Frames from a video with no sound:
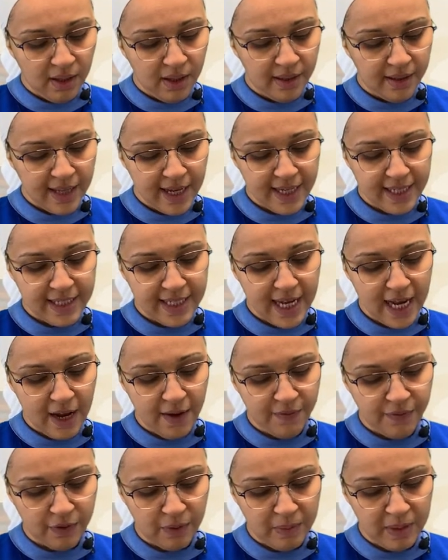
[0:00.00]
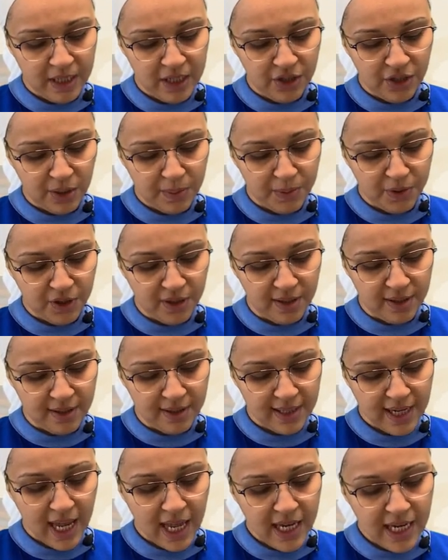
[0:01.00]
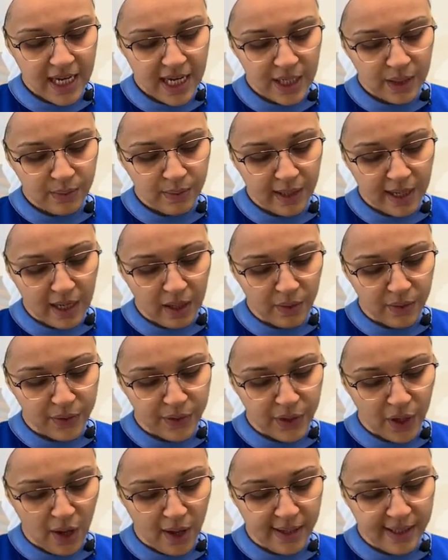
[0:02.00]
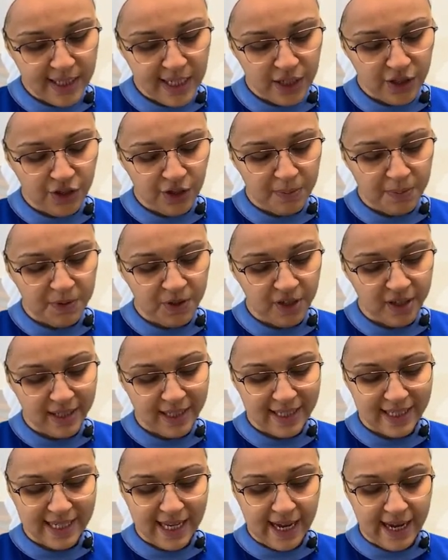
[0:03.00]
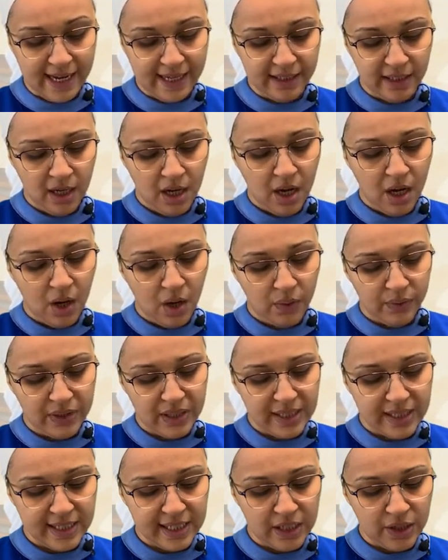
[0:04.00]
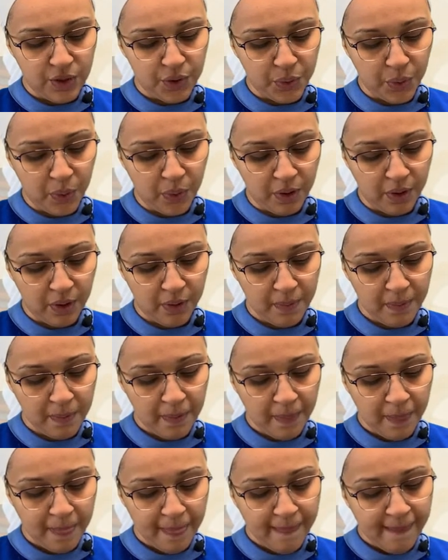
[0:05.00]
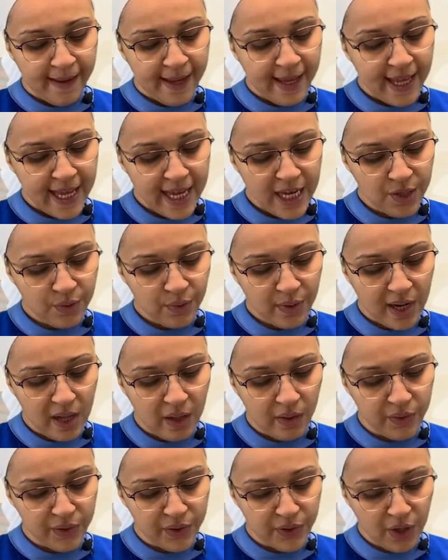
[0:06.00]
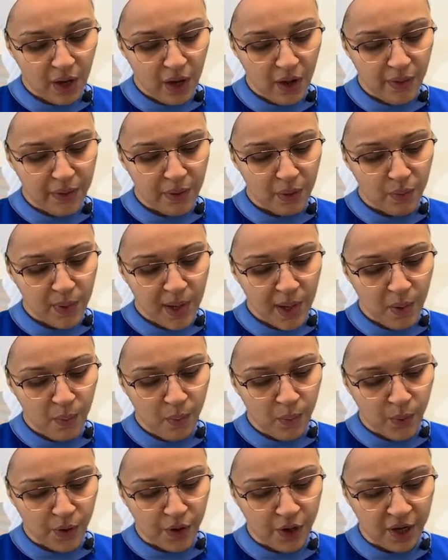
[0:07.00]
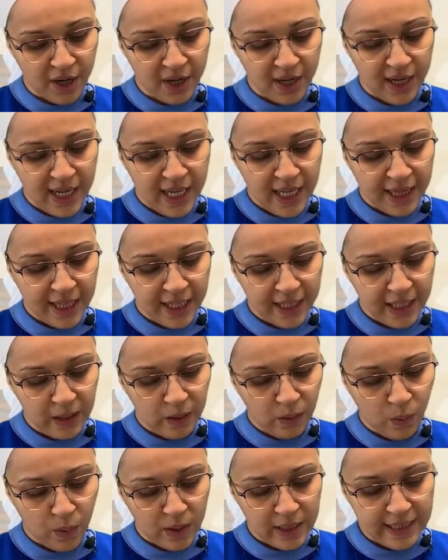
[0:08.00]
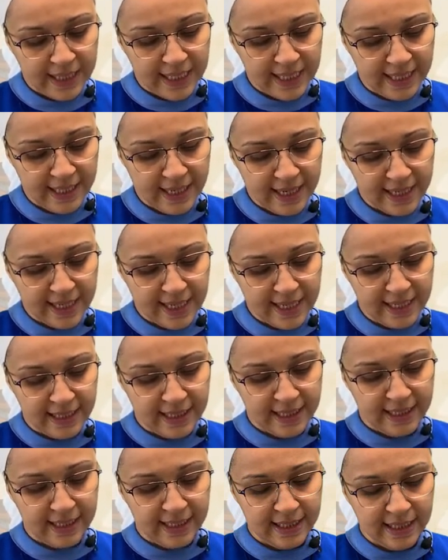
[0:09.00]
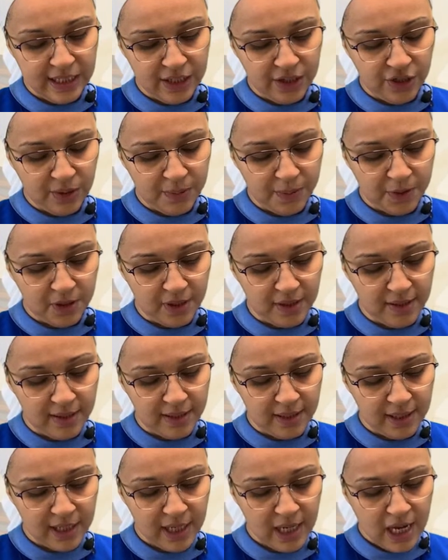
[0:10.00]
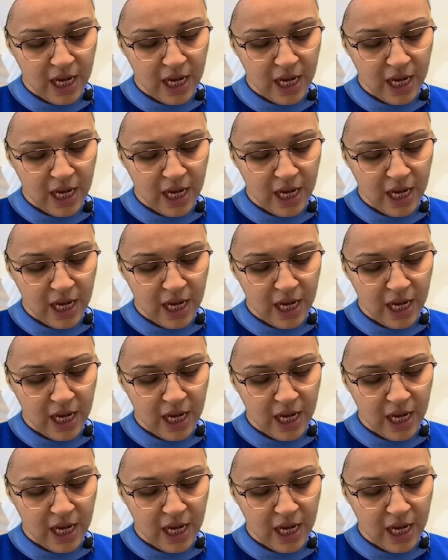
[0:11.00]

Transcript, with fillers: that day from the Egyptians, and Israel saw the Egyptians dead on the seashore. Israel saw the great work that the Lord did against the Egyptians.